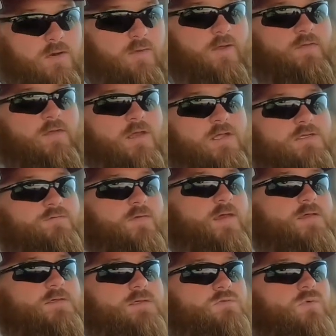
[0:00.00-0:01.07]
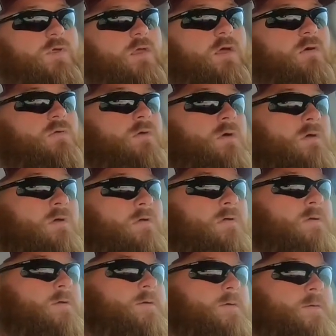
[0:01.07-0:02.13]
hit the next phase as we go.
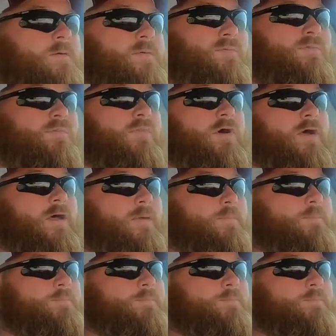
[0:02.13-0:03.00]
But